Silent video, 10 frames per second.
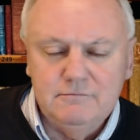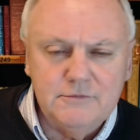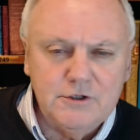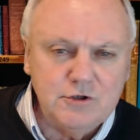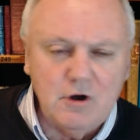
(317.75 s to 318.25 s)

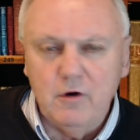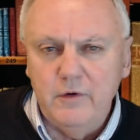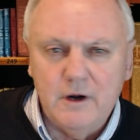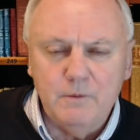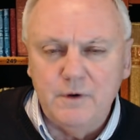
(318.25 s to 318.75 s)
Tesoro
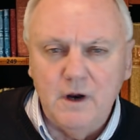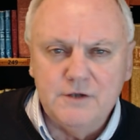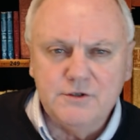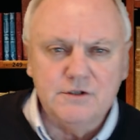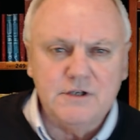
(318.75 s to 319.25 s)

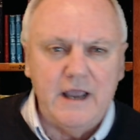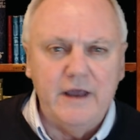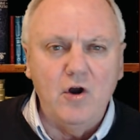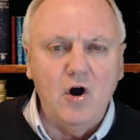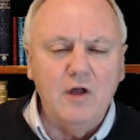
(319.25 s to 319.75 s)
Enterprises
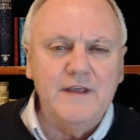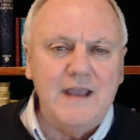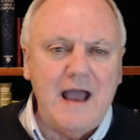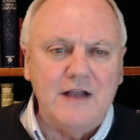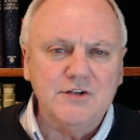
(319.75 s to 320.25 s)
had all the
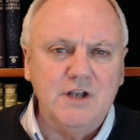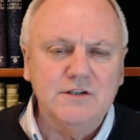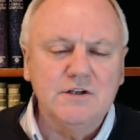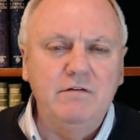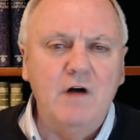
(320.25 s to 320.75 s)

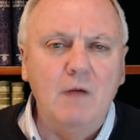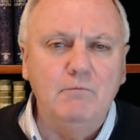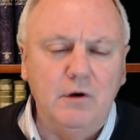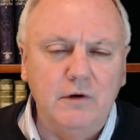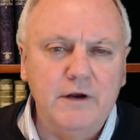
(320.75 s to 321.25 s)
assets of Humbl.